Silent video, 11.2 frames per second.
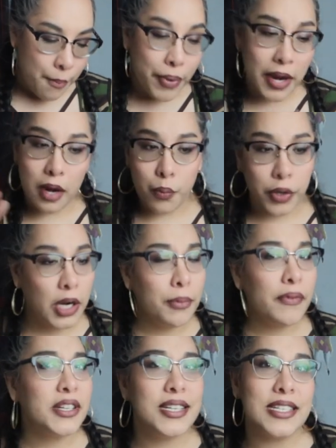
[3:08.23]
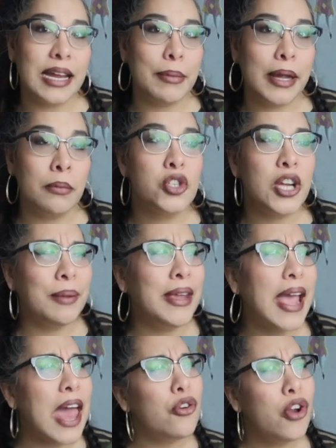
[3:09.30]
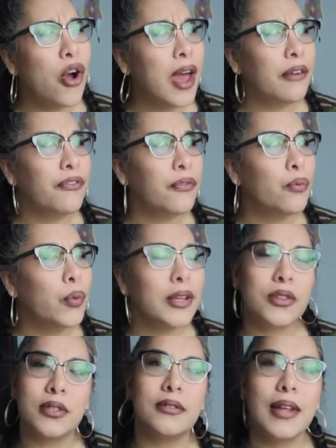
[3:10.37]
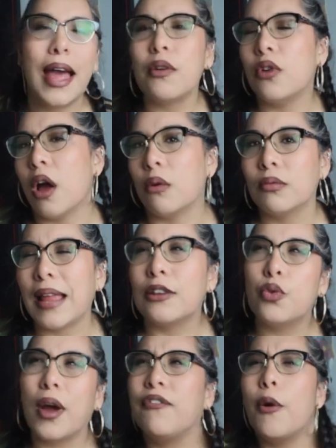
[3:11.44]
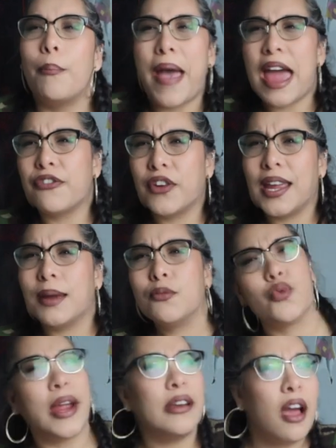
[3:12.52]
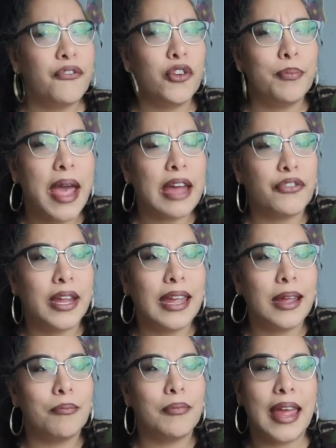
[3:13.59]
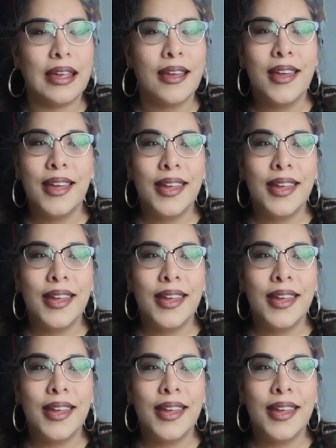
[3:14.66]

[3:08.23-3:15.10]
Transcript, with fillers: but we're gonna move on to jamie jamie i don't know how to what i don't know like do i feel bad for him do i not feel bad for him like